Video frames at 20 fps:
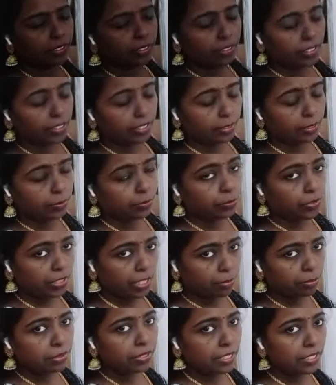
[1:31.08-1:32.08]
the
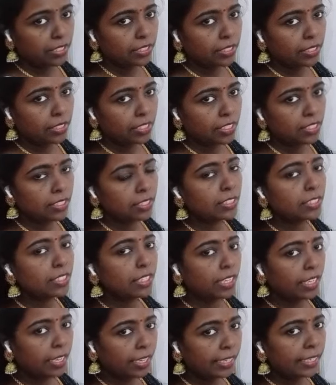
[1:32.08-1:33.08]
substance is
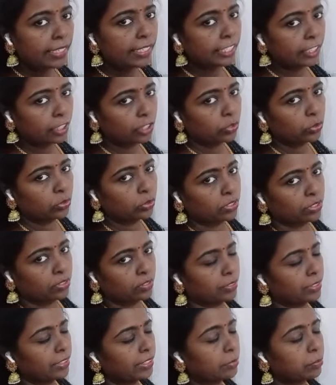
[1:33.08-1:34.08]
liquid.
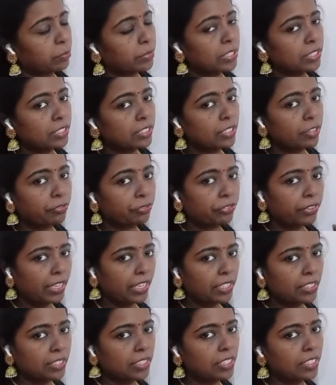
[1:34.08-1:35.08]
That means the
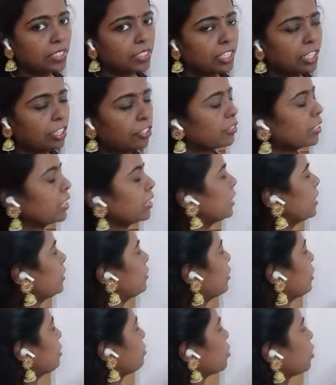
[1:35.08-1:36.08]
phase is converted
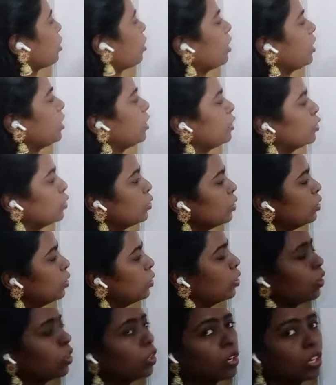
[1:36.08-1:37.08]
from solid to
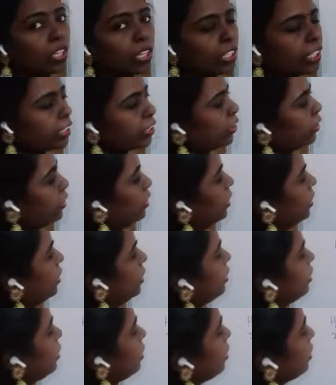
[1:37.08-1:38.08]
liquid.
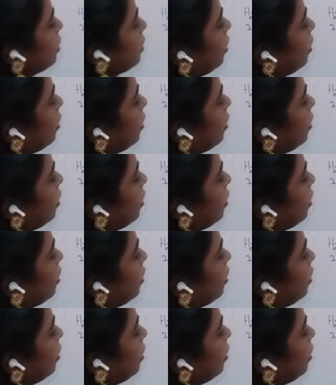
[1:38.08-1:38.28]
This is